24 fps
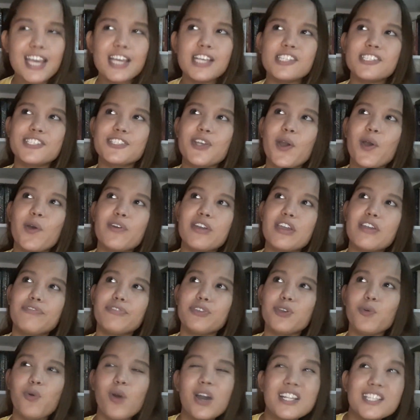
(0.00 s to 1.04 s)
So
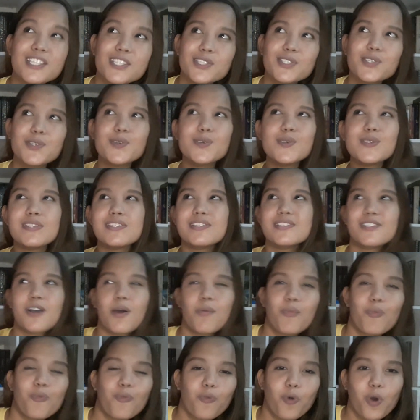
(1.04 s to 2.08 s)
if you want to
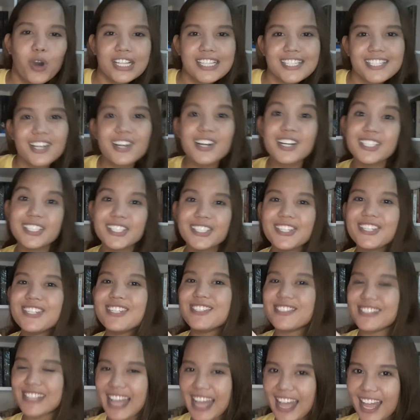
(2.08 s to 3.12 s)
somewhat
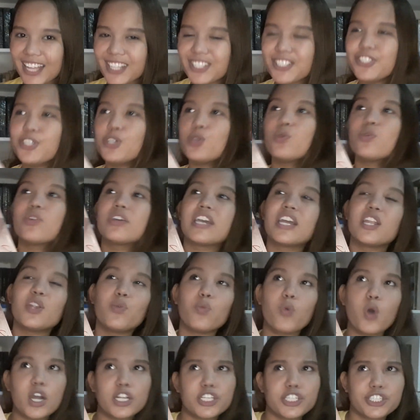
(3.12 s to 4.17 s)
understand, you can
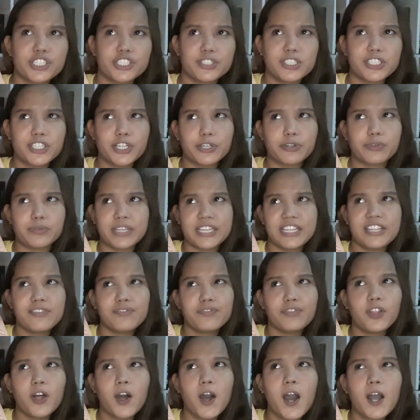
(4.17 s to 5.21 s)
watch the
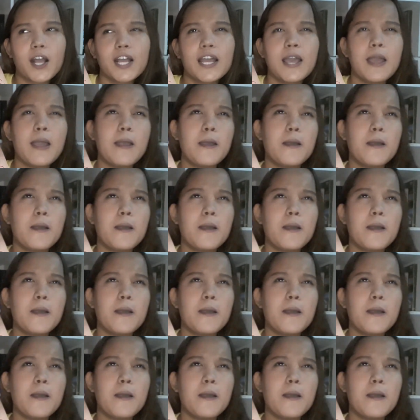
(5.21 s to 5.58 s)
reading vlog.